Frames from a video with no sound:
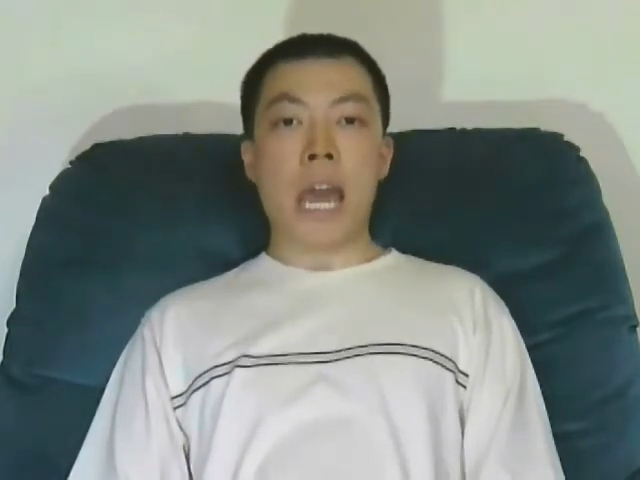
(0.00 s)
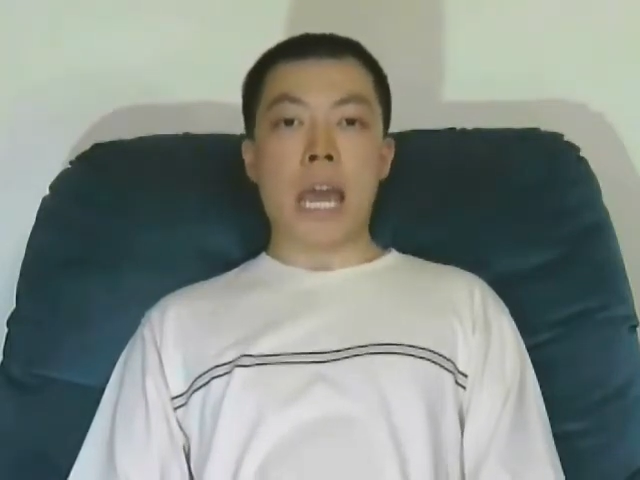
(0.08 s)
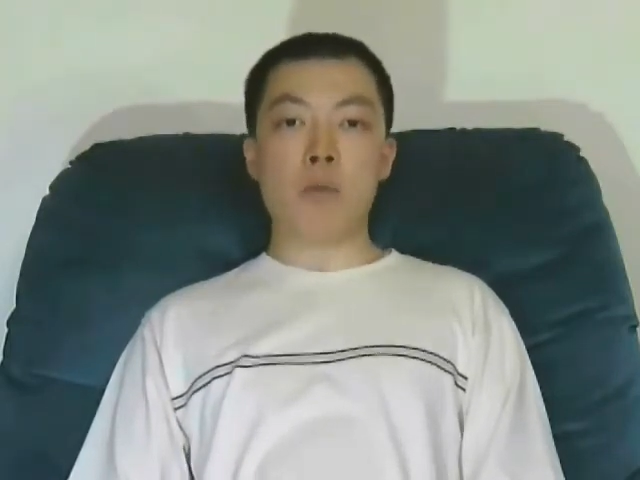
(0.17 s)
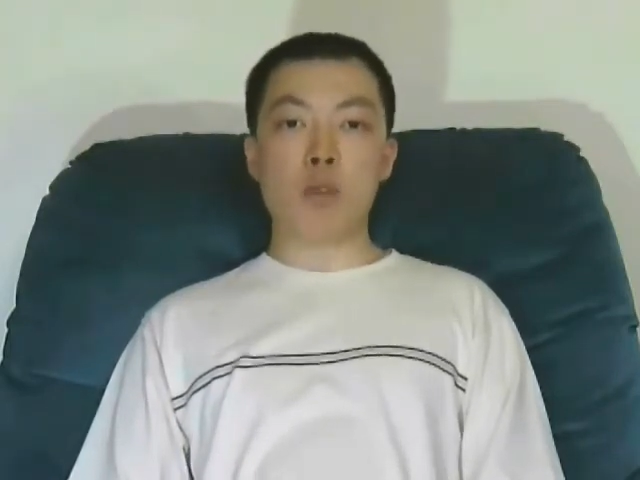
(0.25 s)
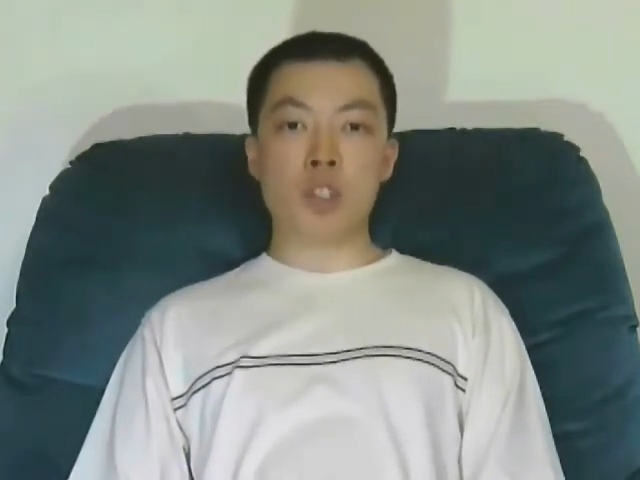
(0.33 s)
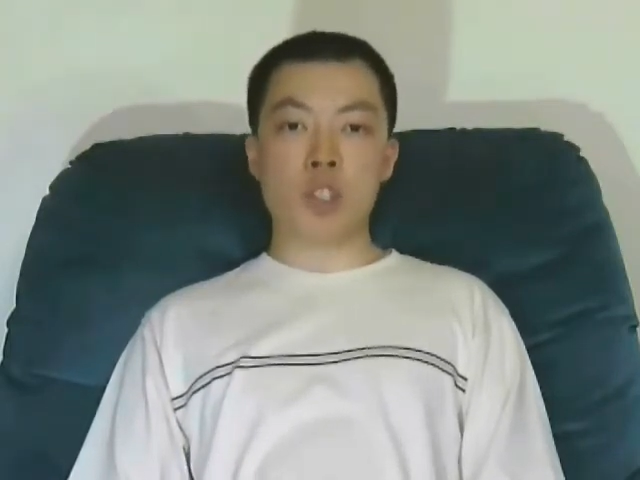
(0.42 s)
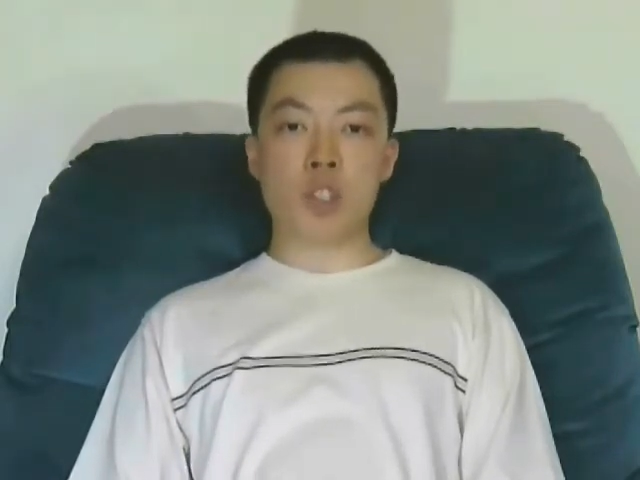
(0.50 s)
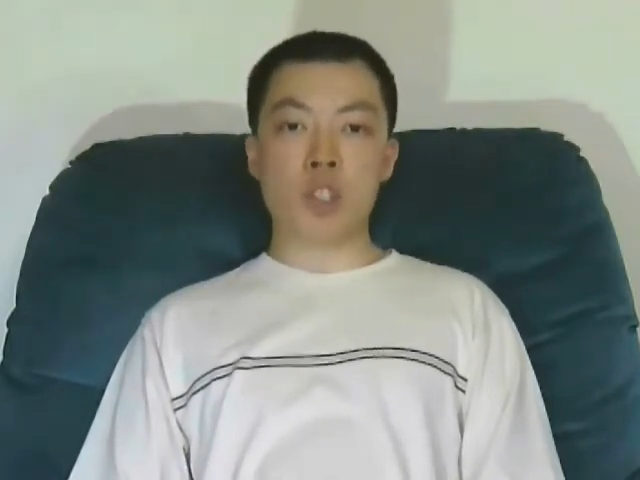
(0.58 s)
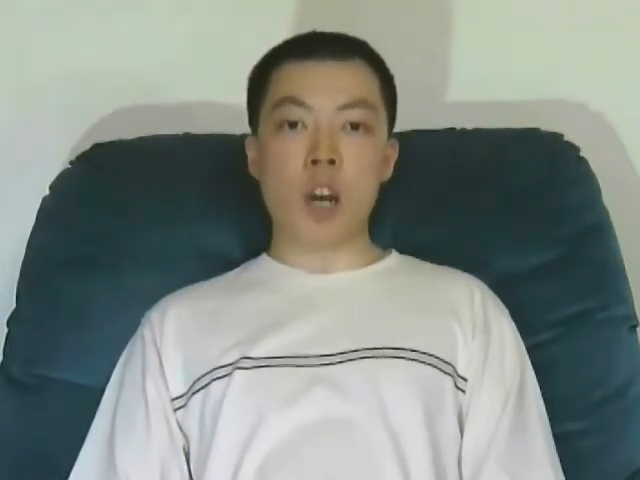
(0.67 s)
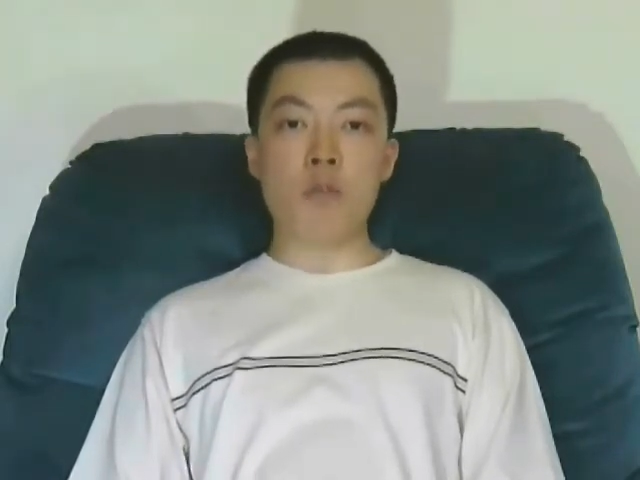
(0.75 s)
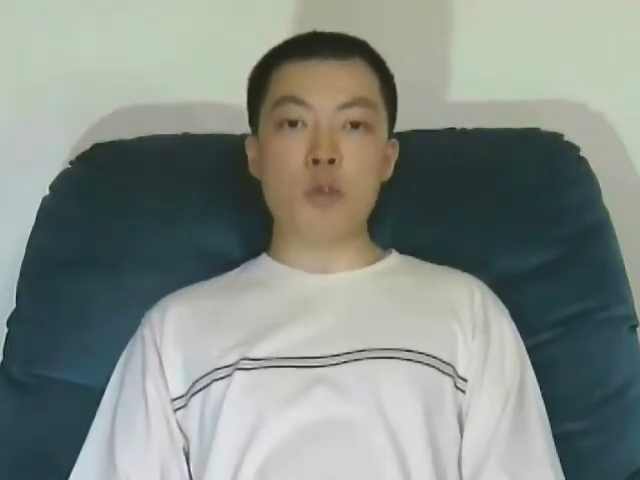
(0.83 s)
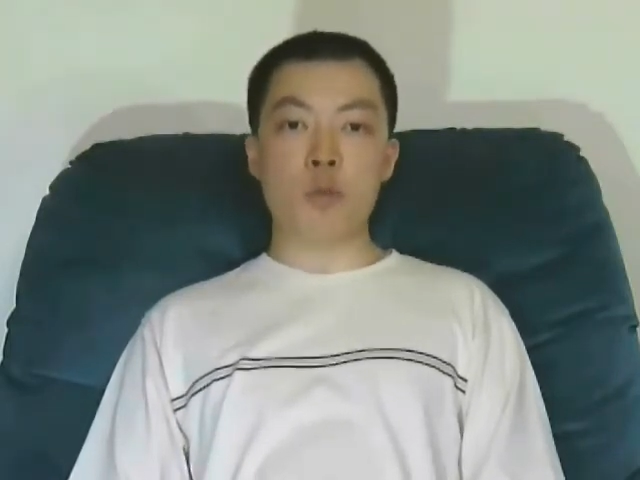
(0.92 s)
It was
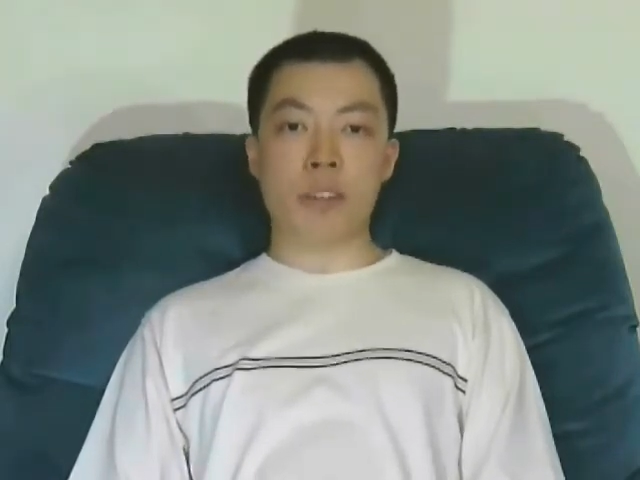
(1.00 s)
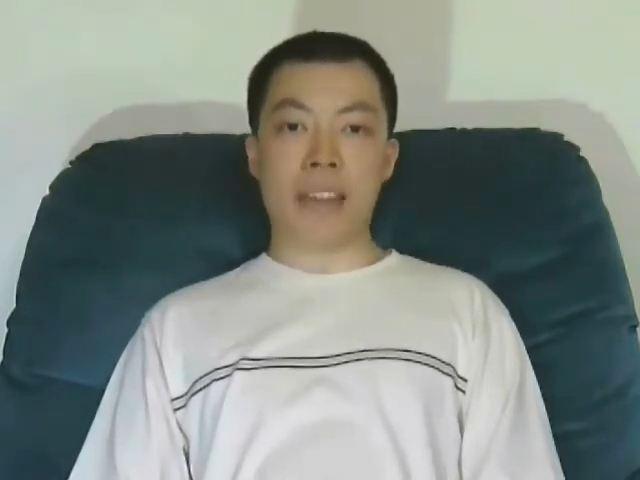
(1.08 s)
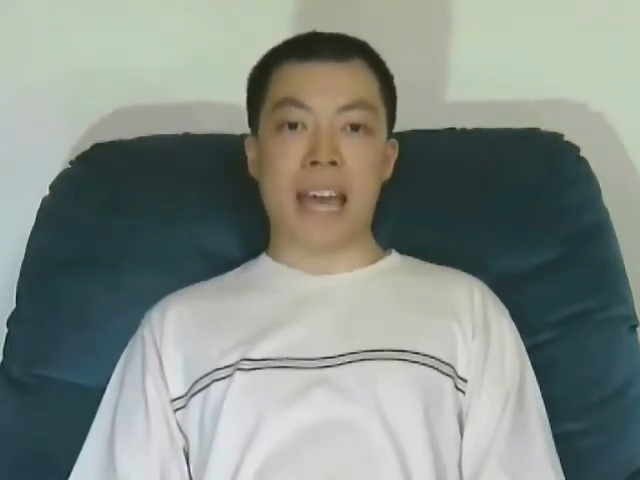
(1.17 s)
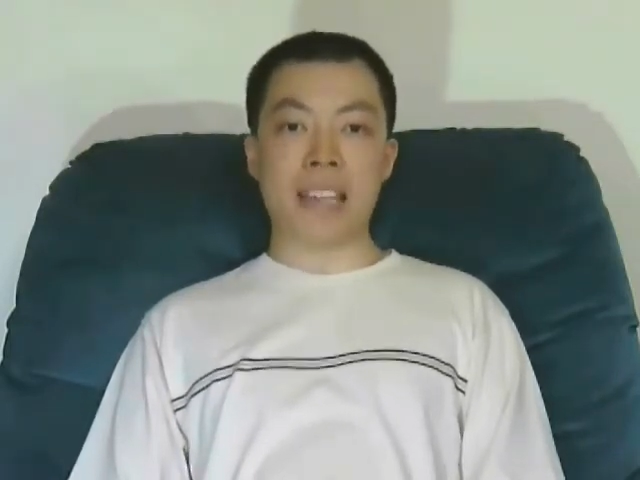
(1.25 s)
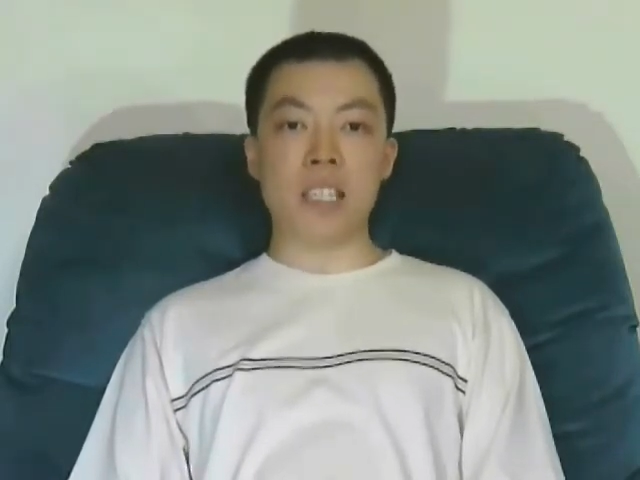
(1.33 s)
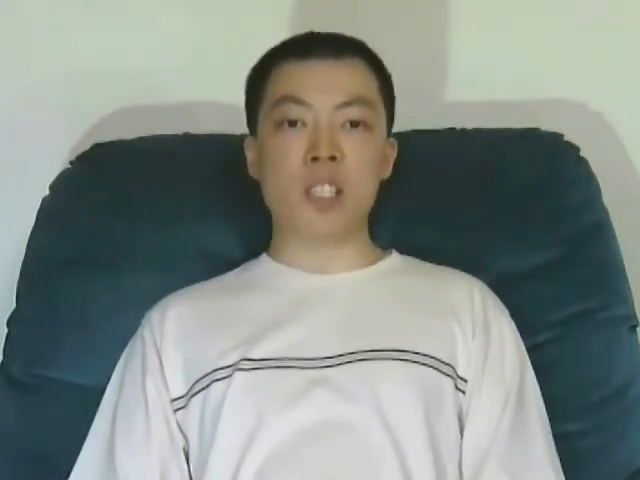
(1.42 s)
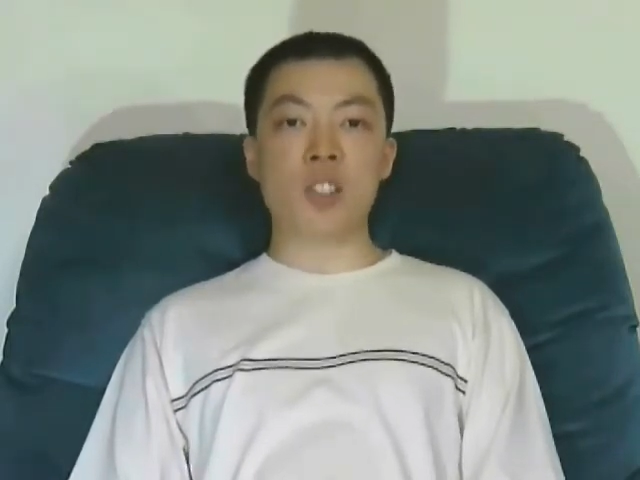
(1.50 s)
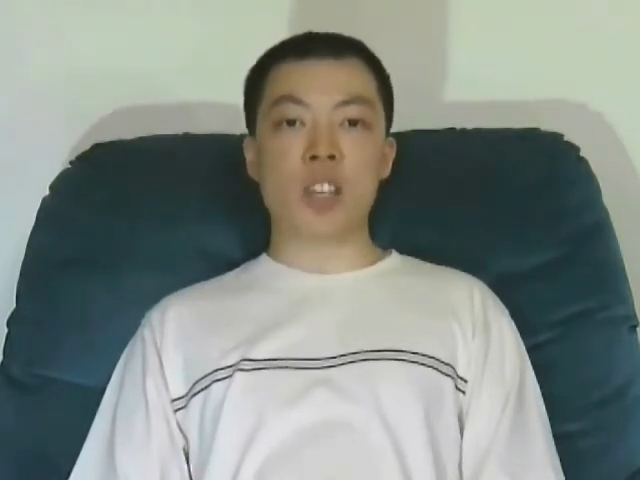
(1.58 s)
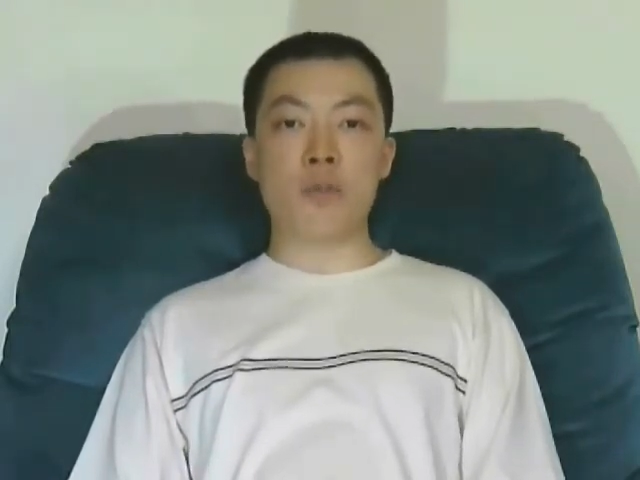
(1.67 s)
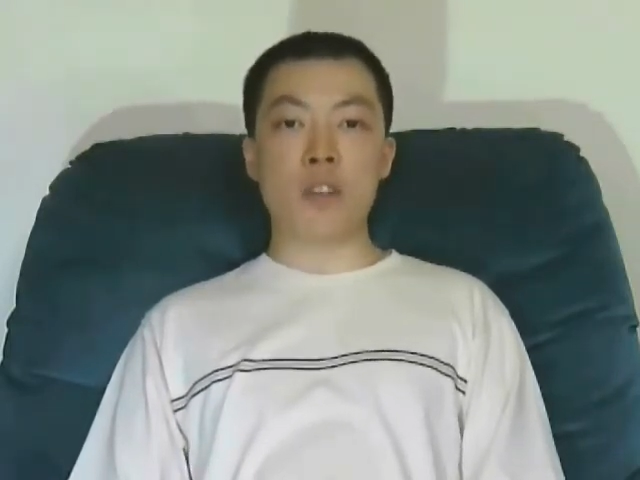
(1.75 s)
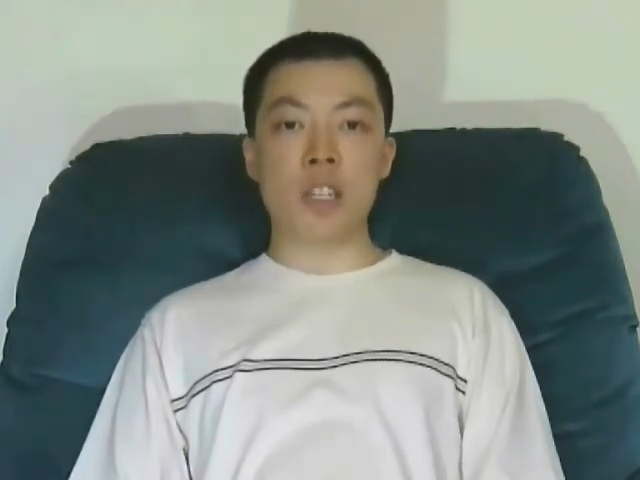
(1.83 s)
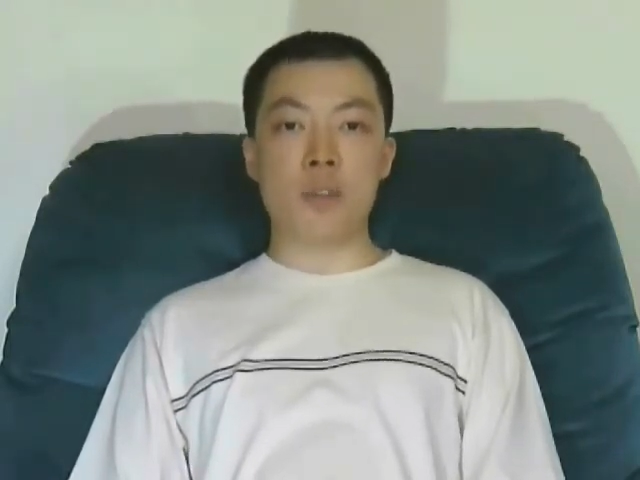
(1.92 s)
discovered with at least
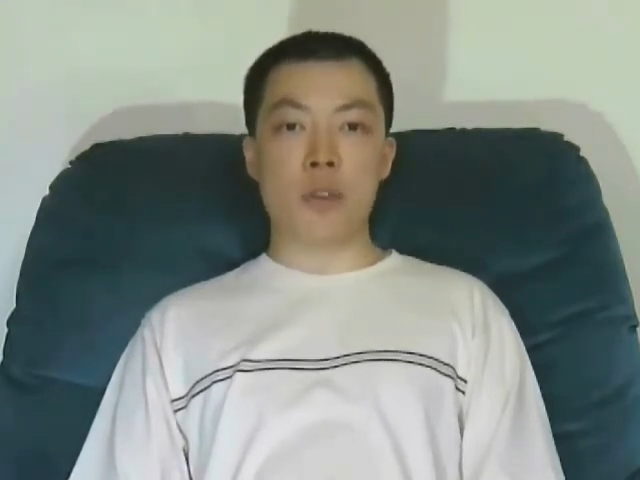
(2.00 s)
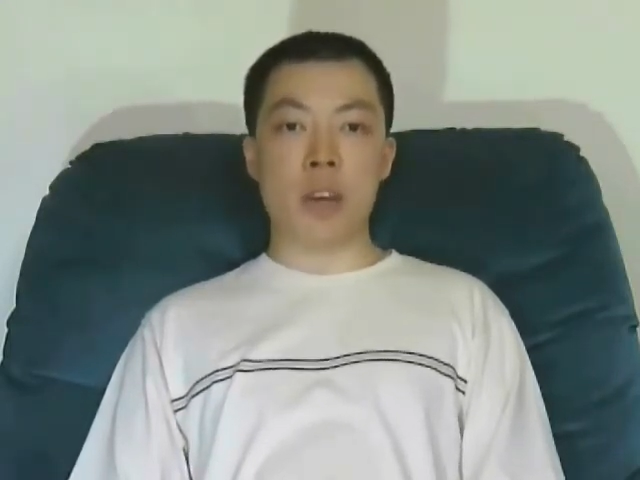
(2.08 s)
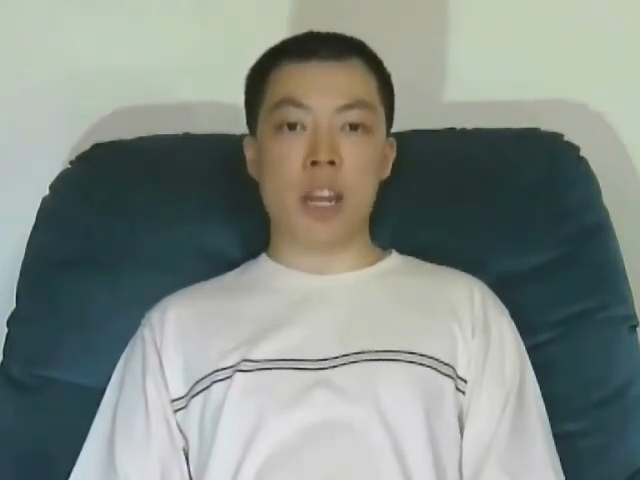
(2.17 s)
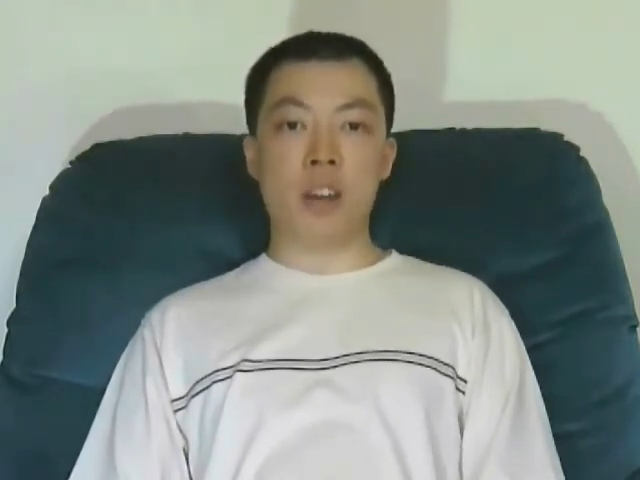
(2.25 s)
seven different